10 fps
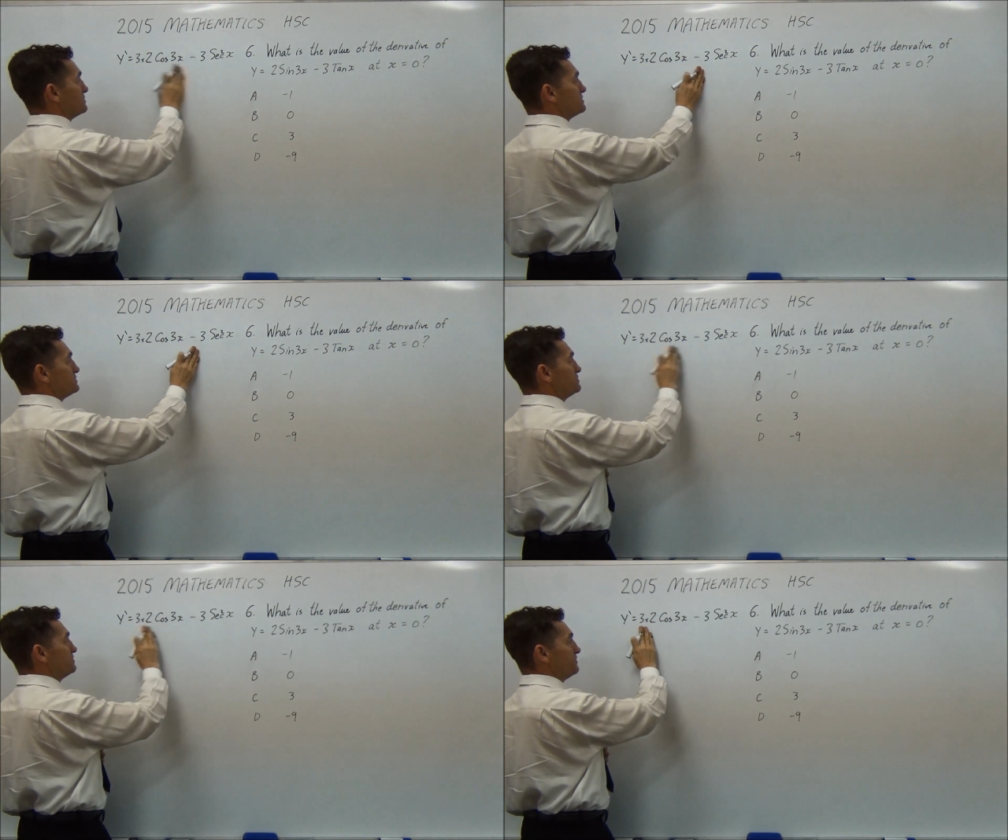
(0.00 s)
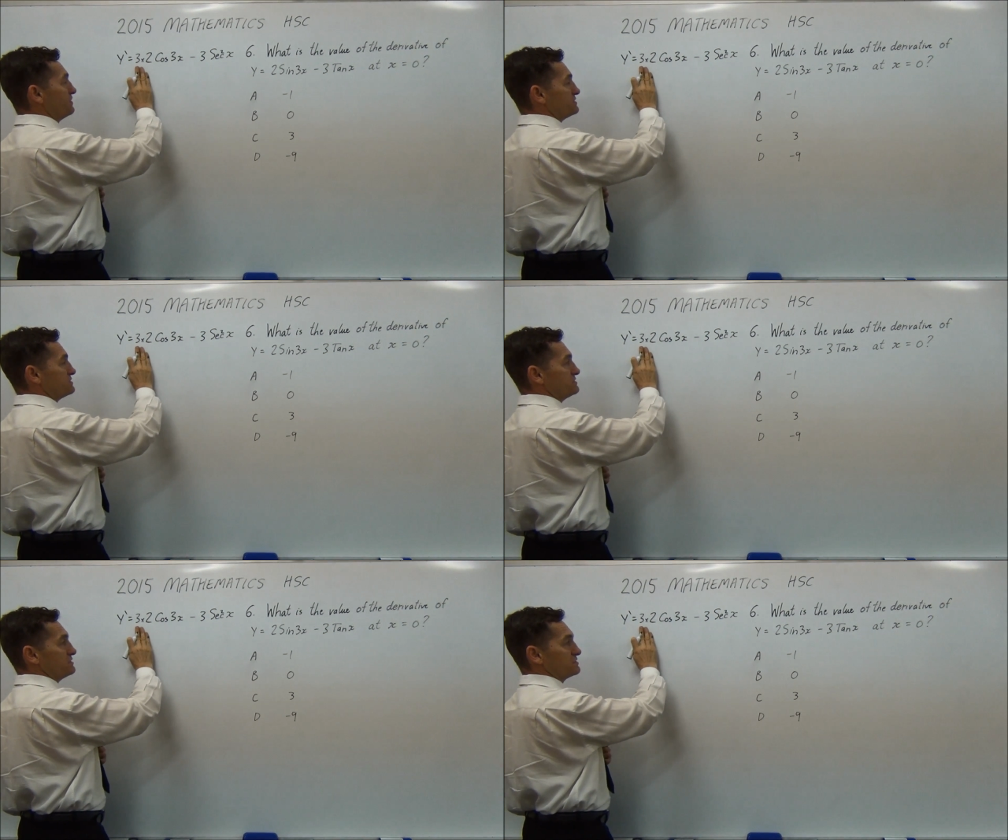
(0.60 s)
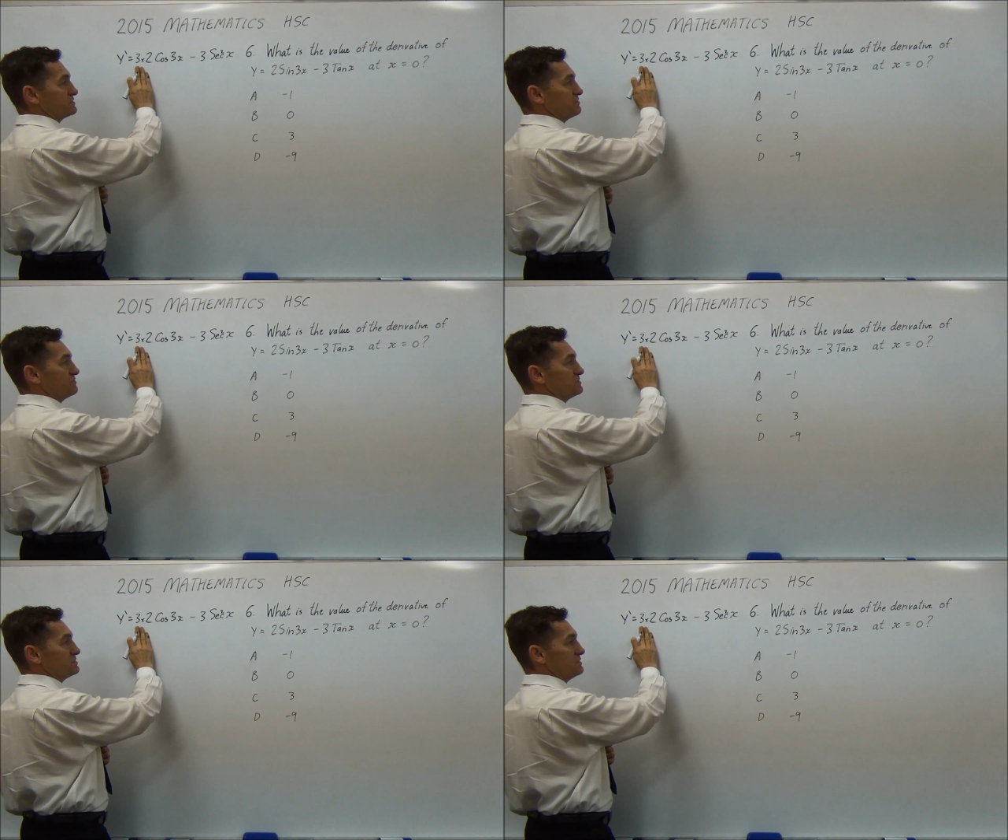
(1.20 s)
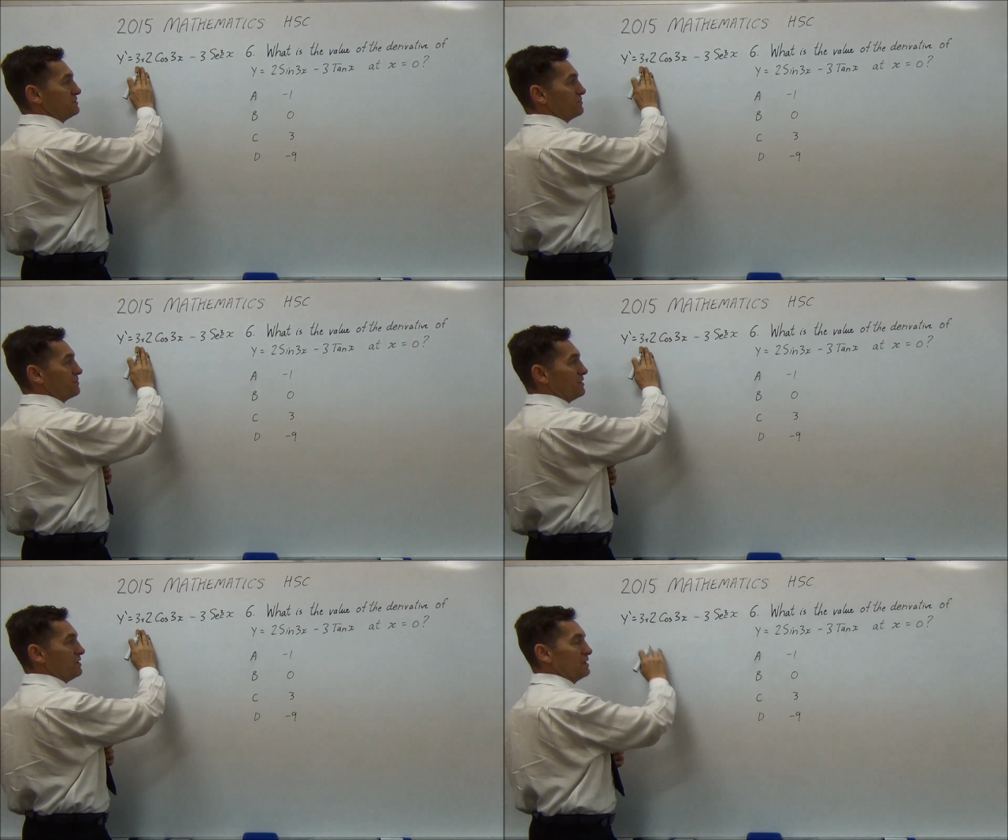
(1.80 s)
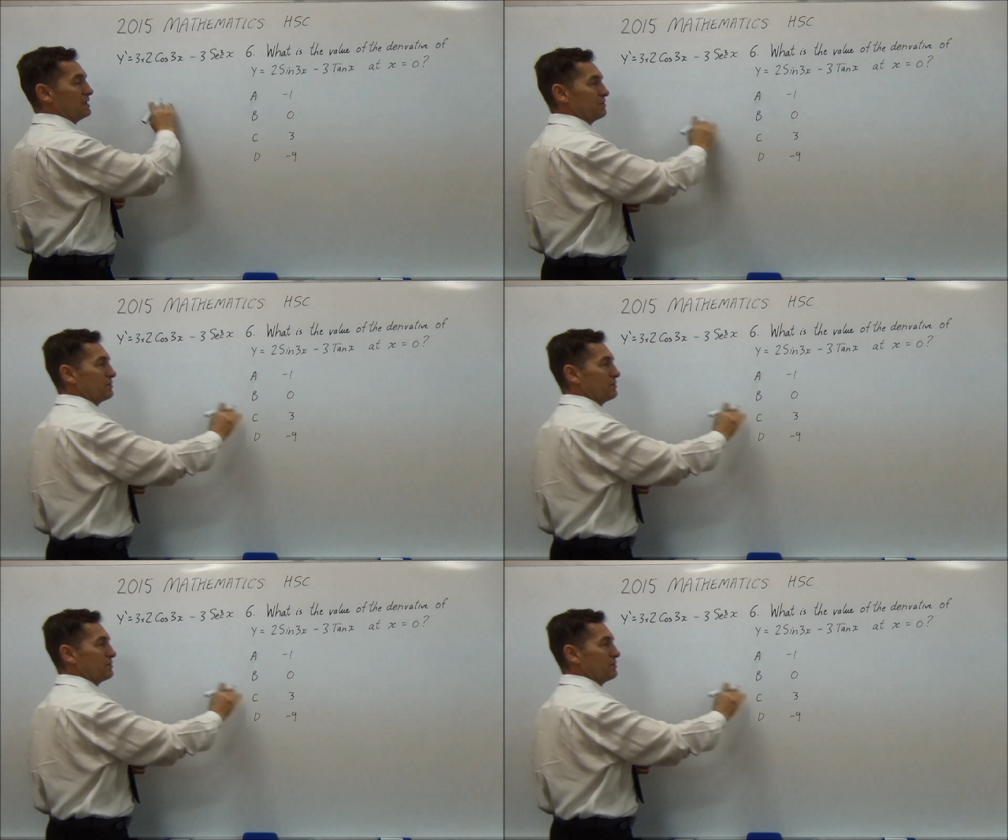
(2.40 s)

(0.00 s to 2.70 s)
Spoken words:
that's your derivative, that's 6 obviously. Now we